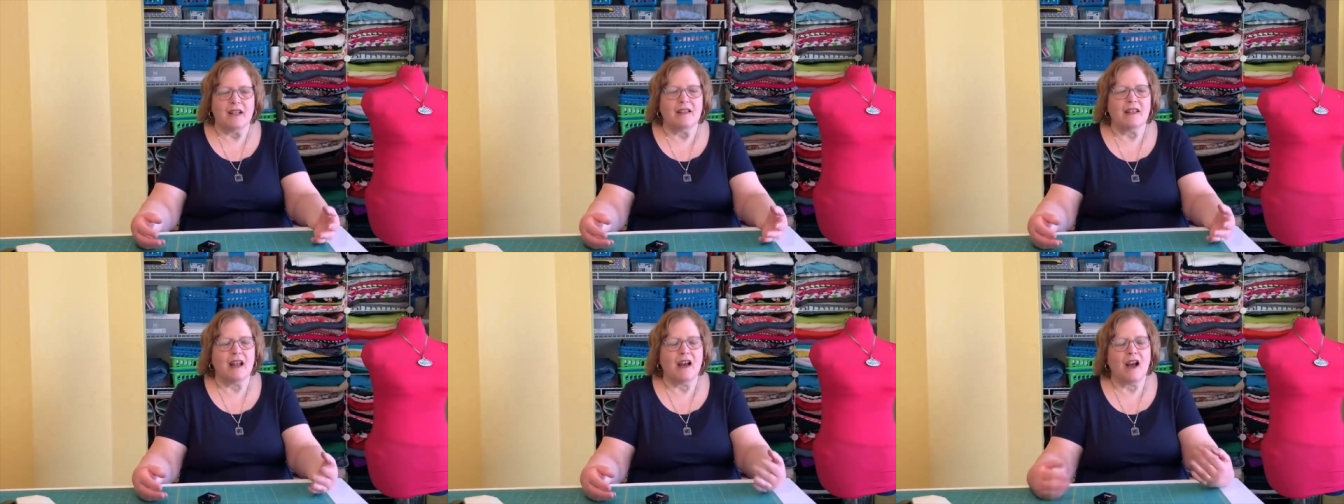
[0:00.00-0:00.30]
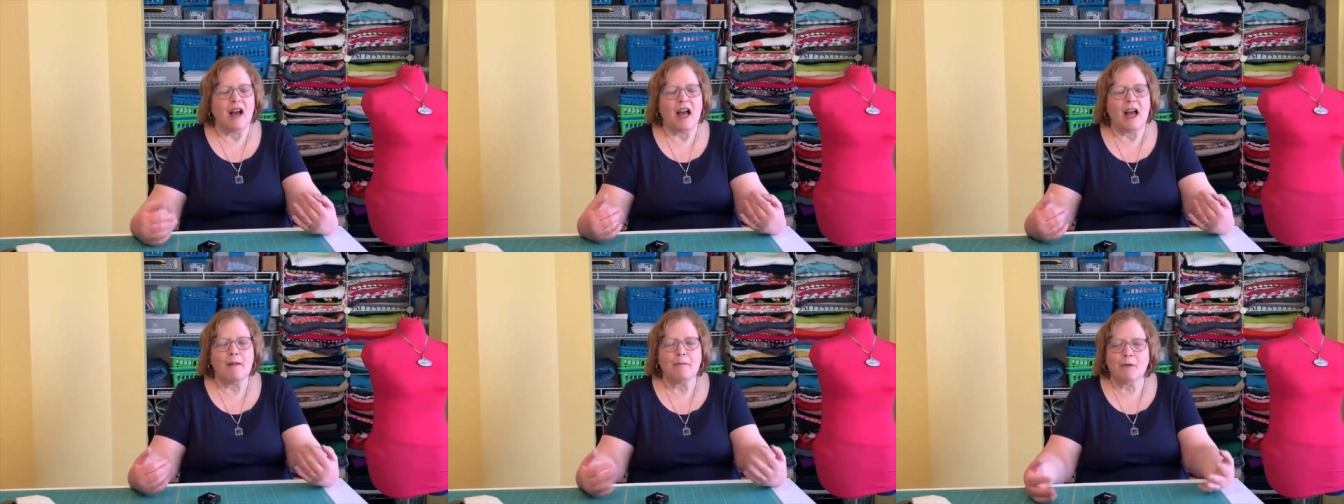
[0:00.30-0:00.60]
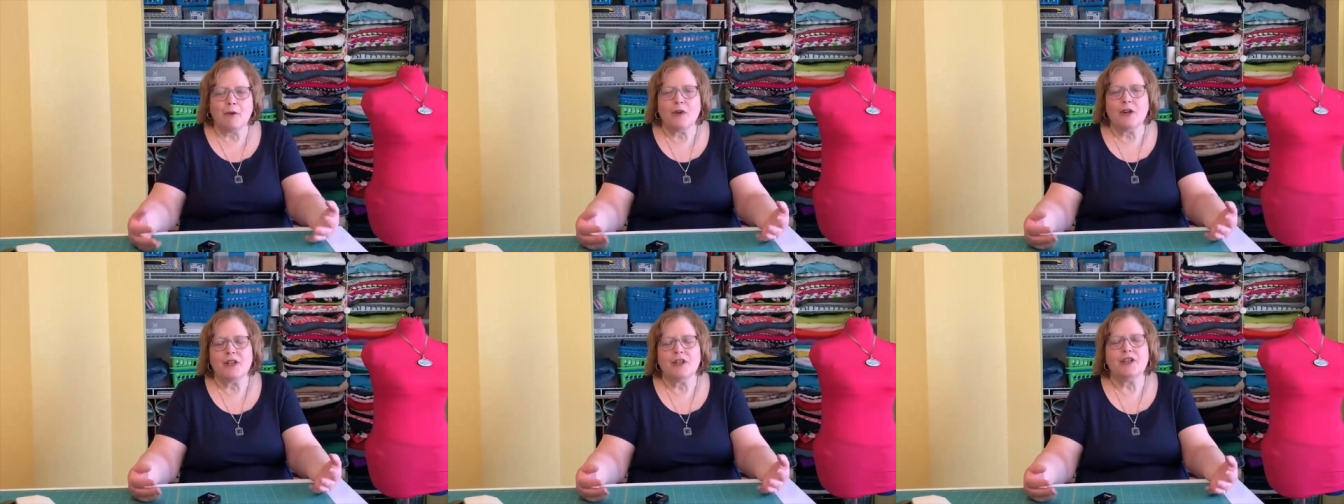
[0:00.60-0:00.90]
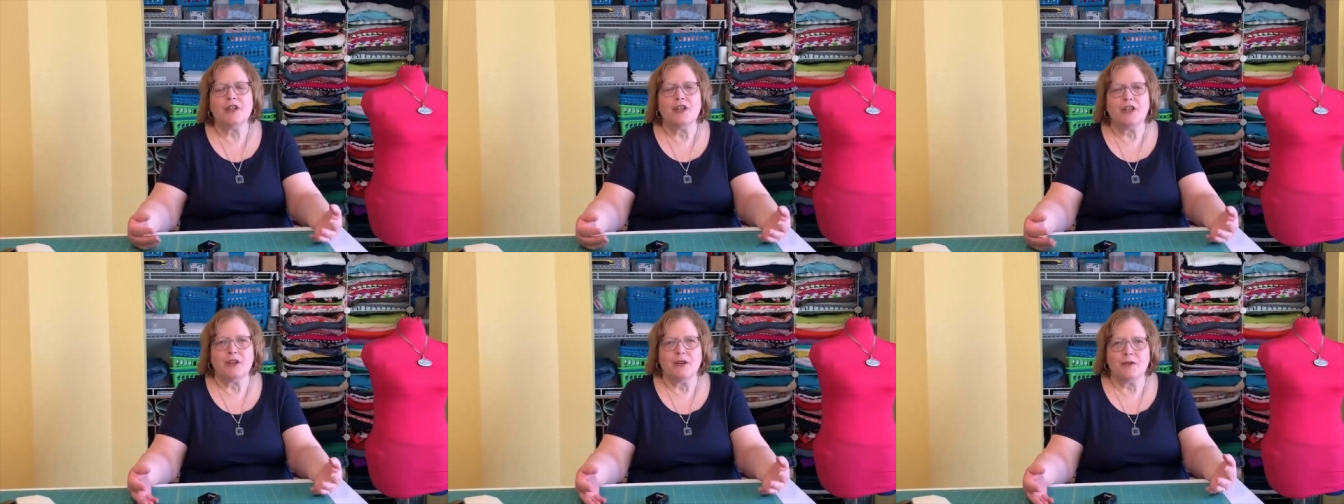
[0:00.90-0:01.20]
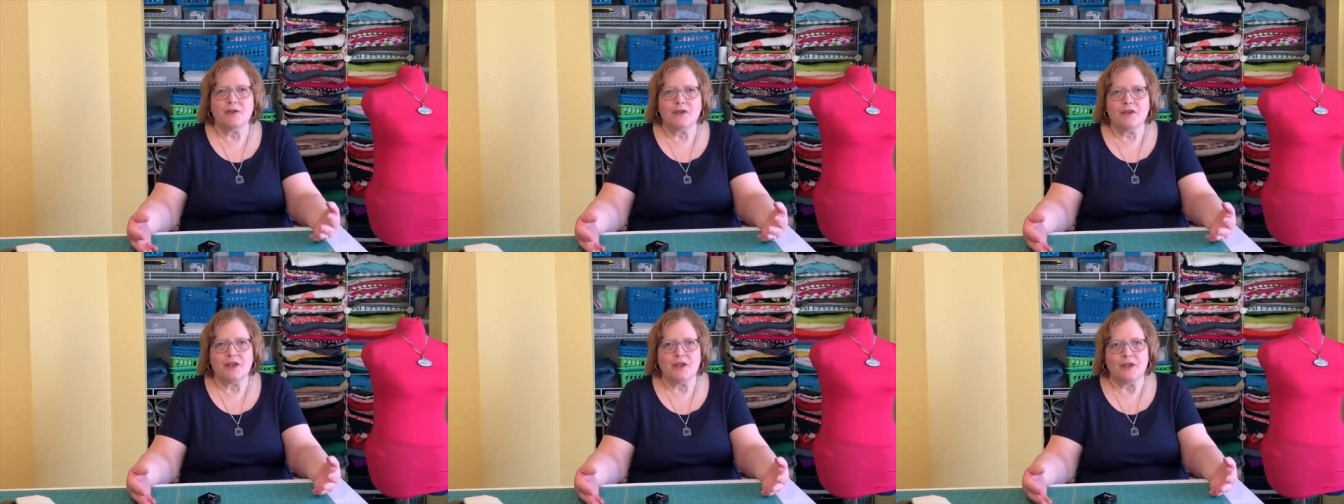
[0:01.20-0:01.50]
Now, I'm going to
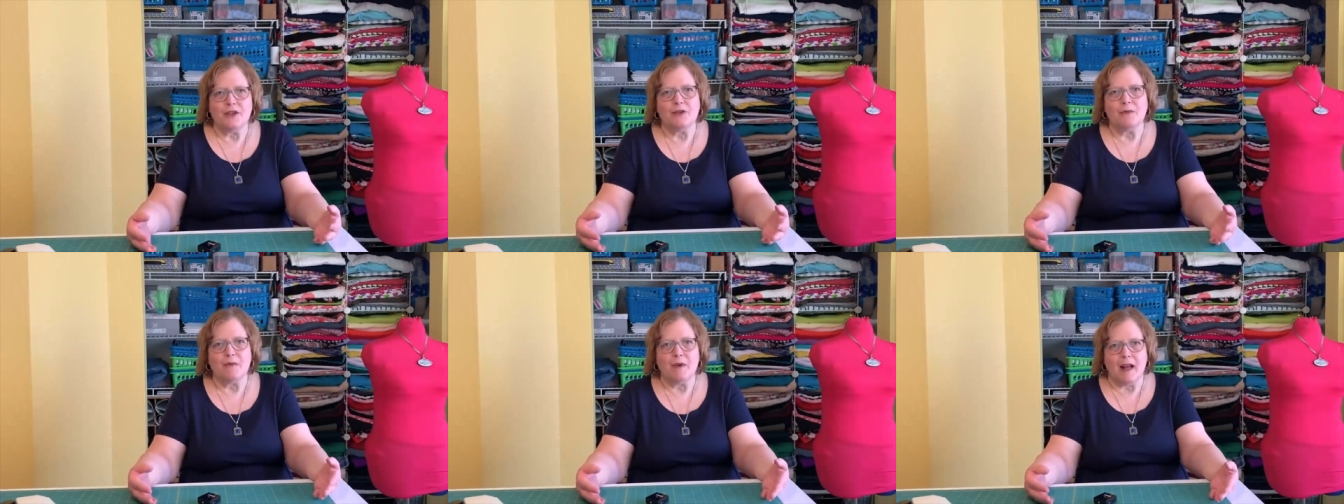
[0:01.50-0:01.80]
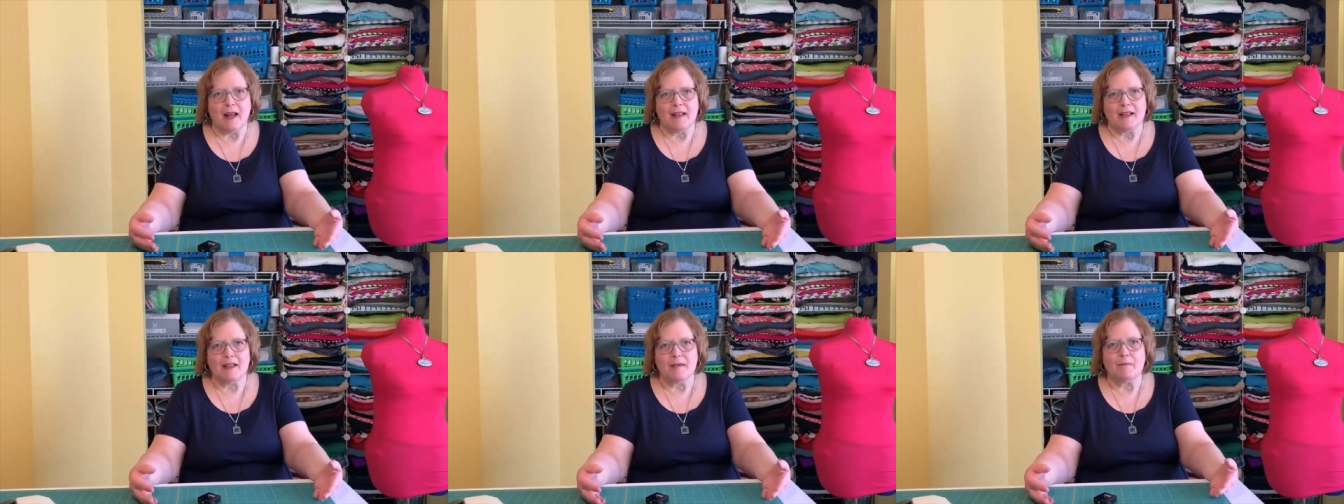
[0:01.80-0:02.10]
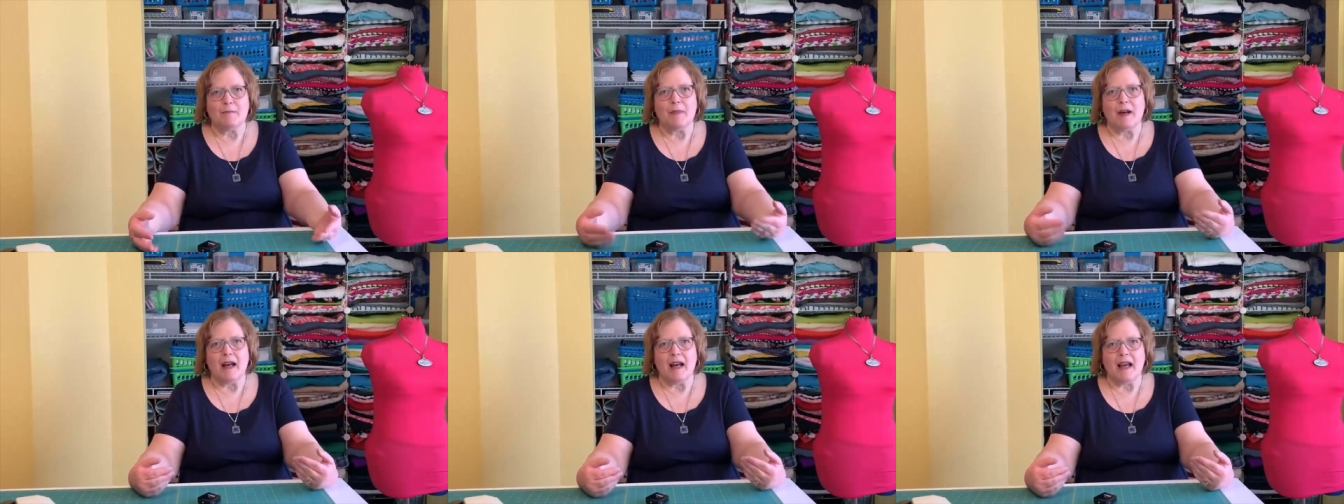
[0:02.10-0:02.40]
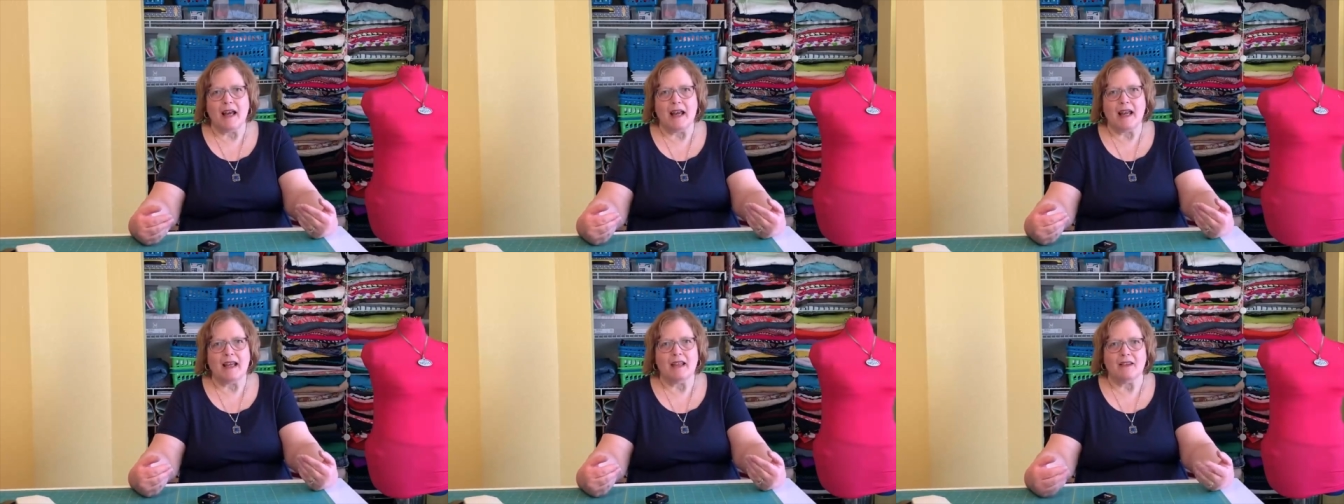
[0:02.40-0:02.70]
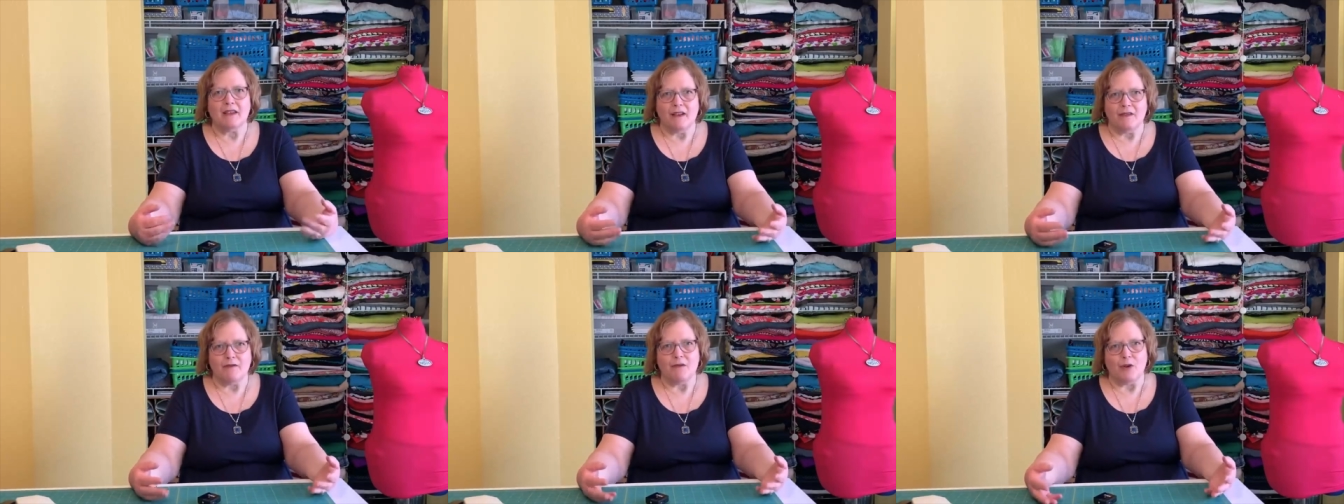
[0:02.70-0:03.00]
use the Duets by
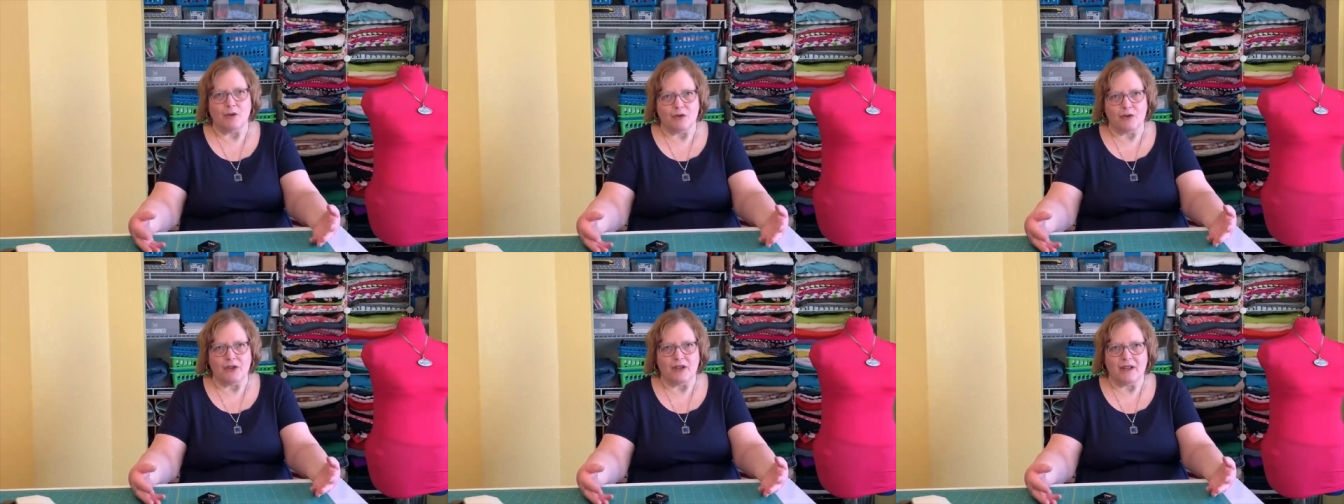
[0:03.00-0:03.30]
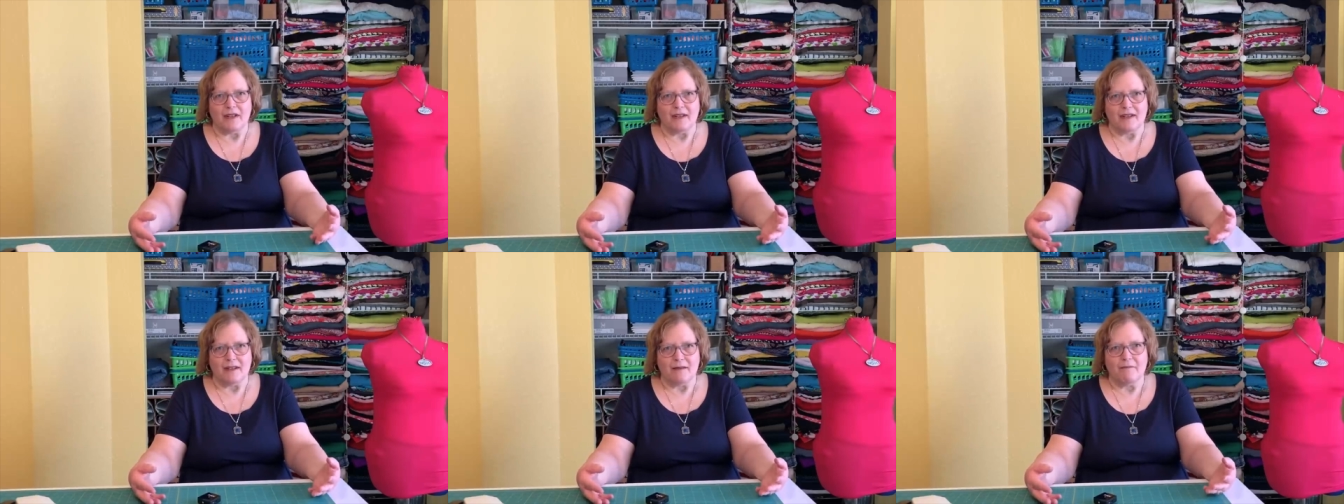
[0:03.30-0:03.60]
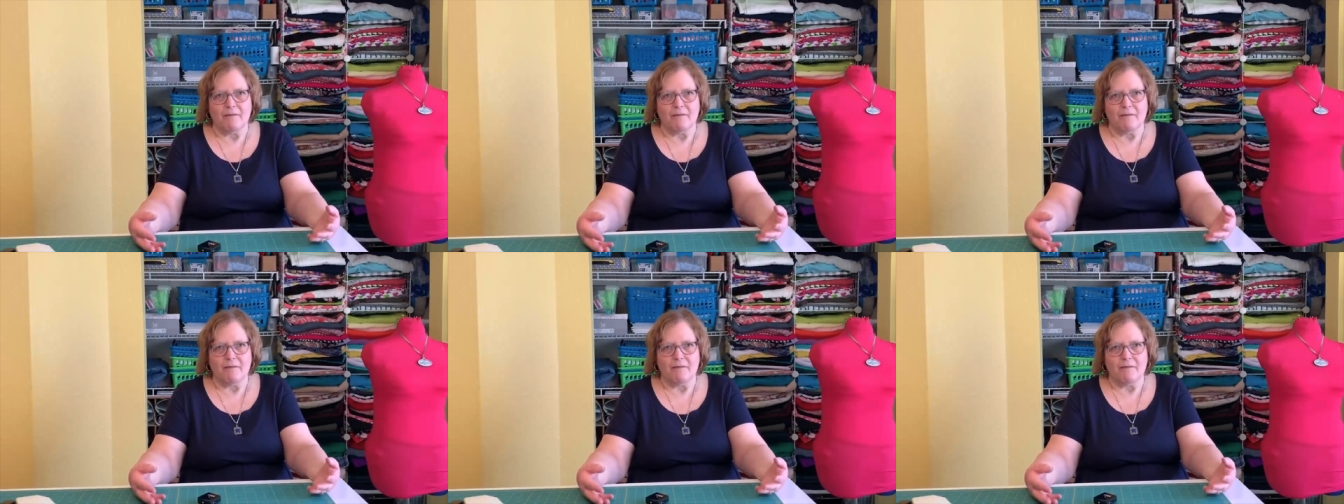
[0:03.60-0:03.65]
Love Notions.